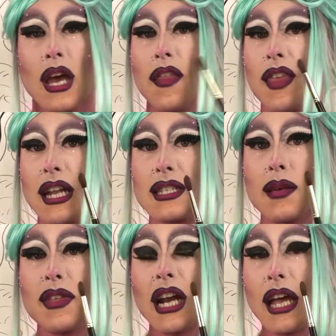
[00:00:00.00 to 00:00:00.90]
Then something
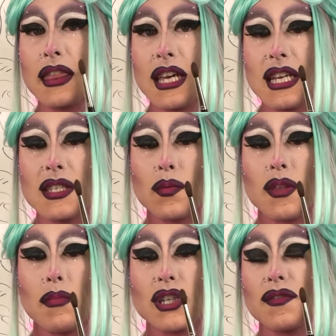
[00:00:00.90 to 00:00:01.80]
like this with a
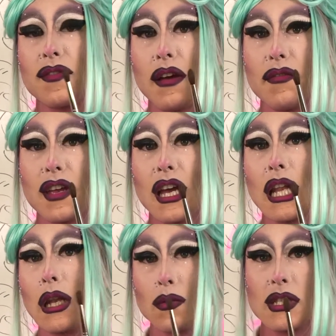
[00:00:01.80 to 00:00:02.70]
much fluffier,
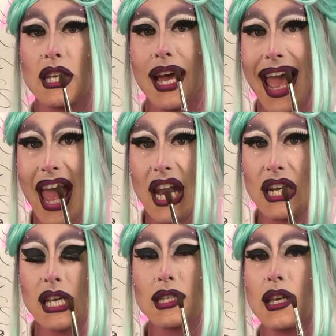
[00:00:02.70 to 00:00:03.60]
looser end
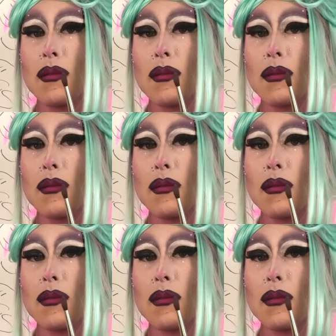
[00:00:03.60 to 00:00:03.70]
is going to be